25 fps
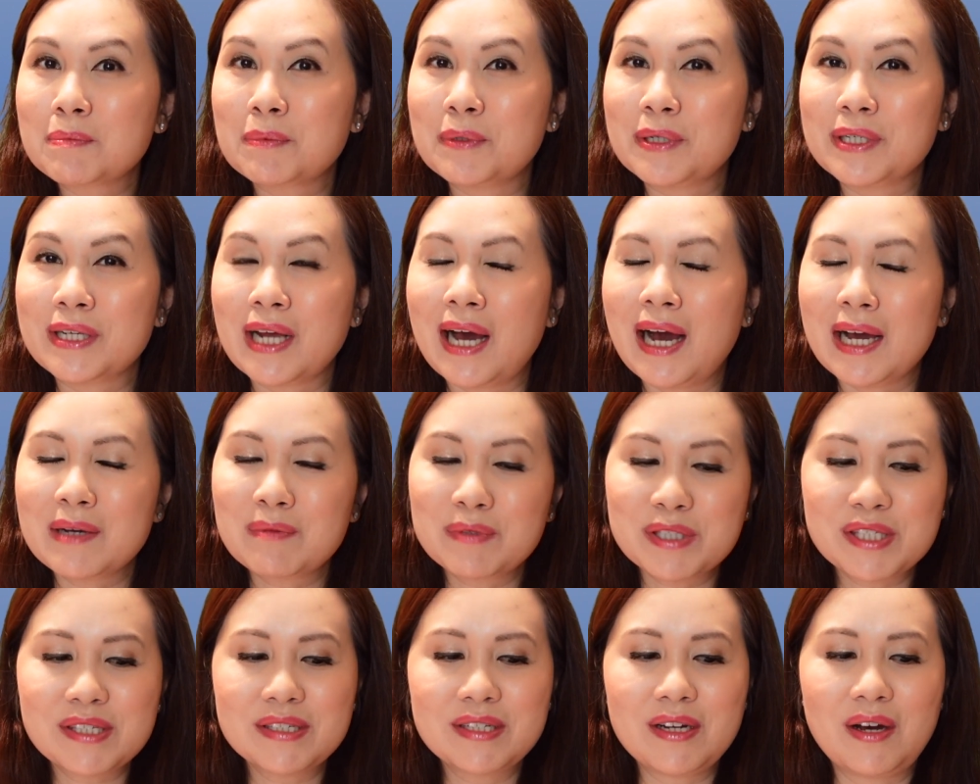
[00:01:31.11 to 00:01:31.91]
when I
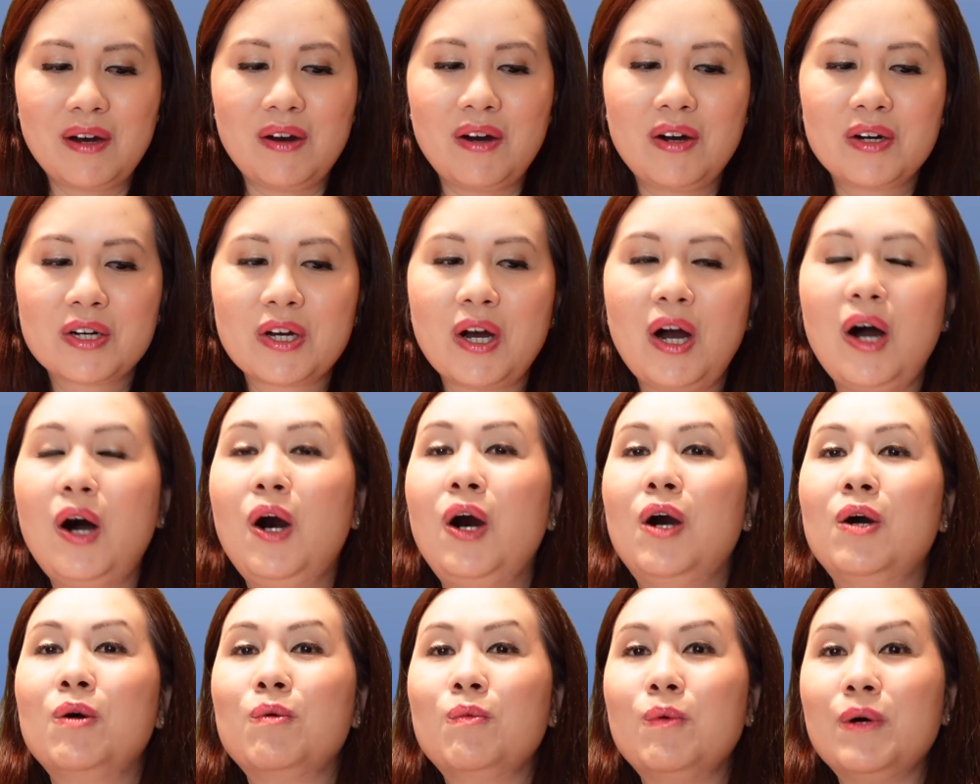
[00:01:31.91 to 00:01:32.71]
was in Hong
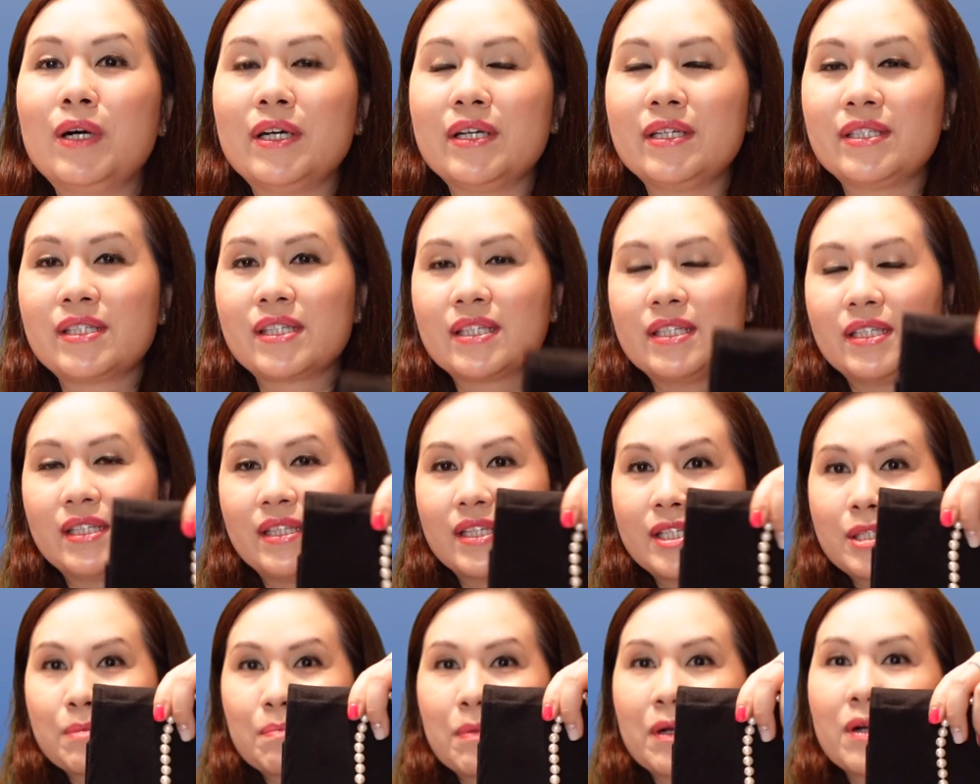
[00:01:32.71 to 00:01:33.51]
Kong was
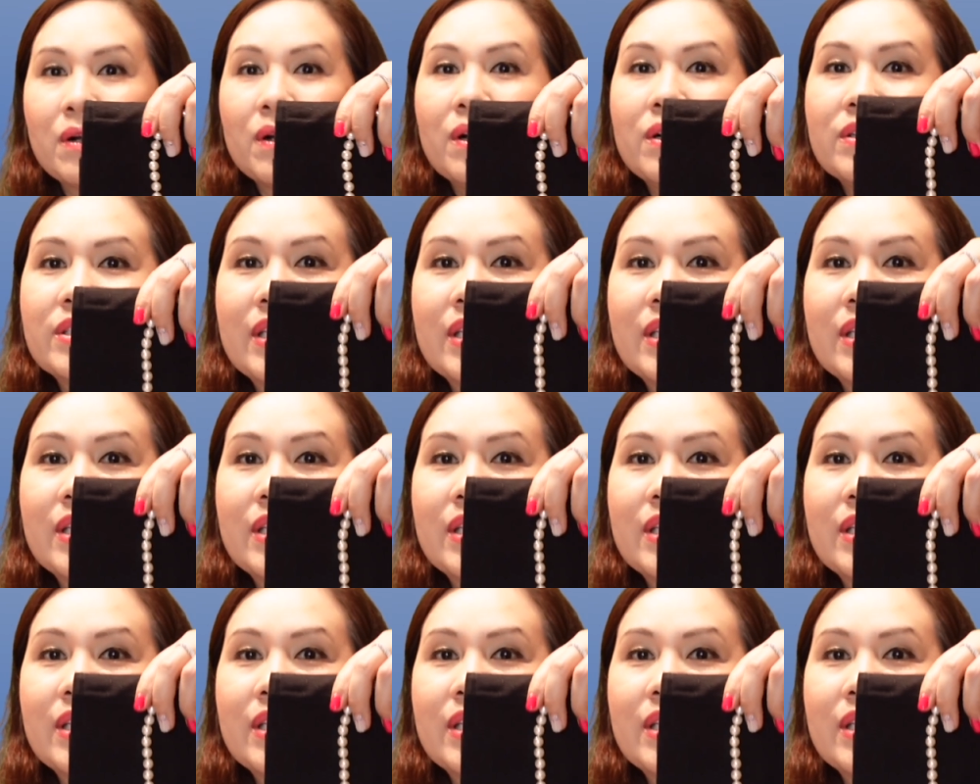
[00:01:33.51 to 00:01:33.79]
this pearl